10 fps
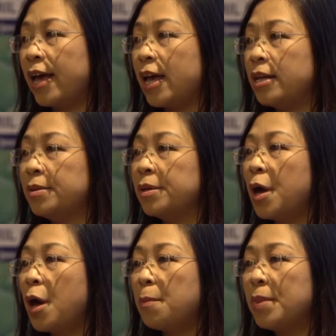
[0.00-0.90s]
and
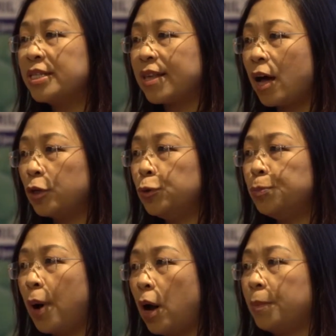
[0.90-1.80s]
mixed
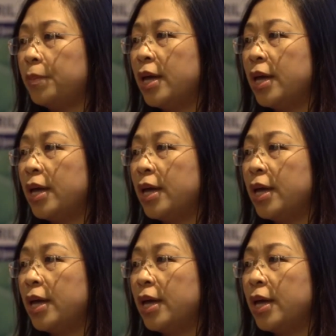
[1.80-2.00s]
hardwood pulp